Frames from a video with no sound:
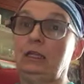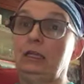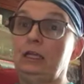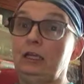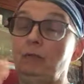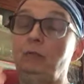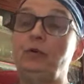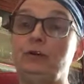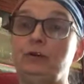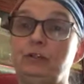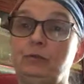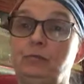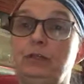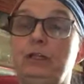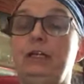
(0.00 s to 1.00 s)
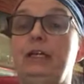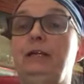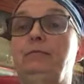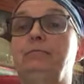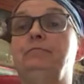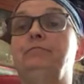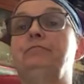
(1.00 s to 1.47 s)
In-person play,
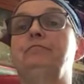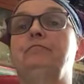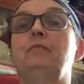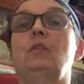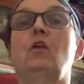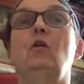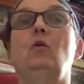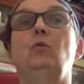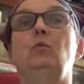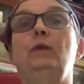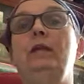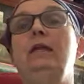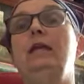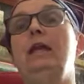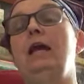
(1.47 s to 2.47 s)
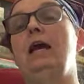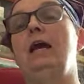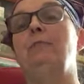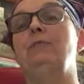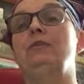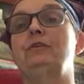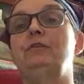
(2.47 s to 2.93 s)

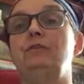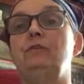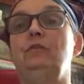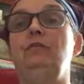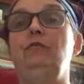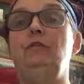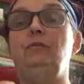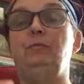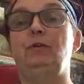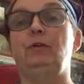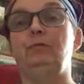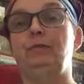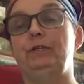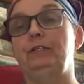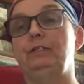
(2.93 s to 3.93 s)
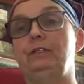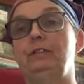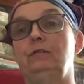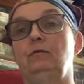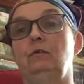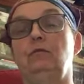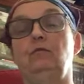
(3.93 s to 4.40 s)
recaps serve the purpose
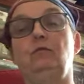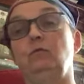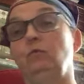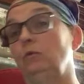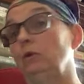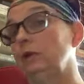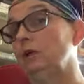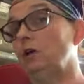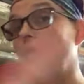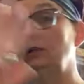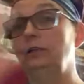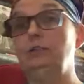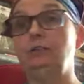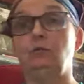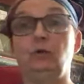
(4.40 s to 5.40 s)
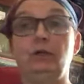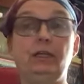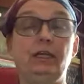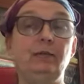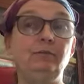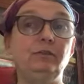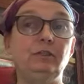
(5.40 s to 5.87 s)
of, regardless of what
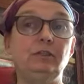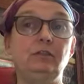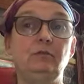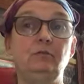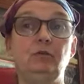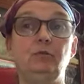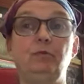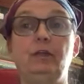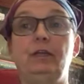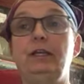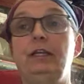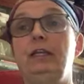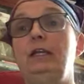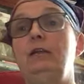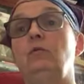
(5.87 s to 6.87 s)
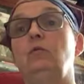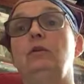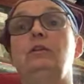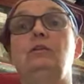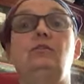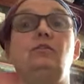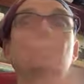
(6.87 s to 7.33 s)
game system you're playing,
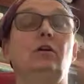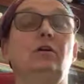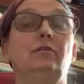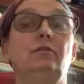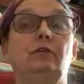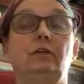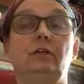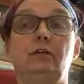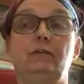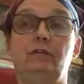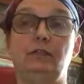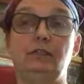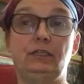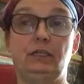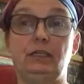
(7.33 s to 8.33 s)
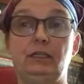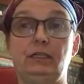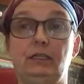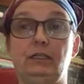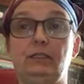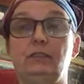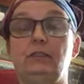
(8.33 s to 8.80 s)
what the genre of the setting
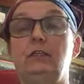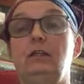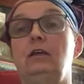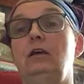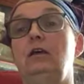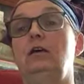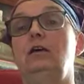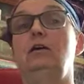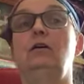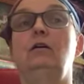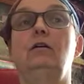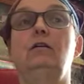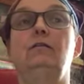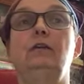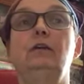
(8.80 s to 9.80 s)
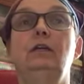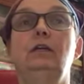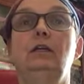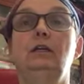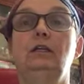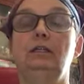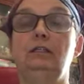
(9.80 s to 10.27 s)
is, of
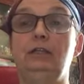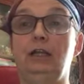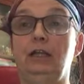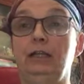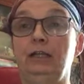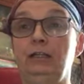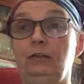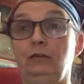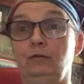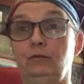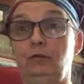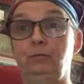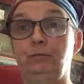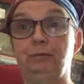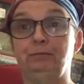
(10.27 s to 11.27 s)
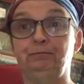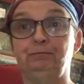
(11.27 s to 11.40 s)
telling the group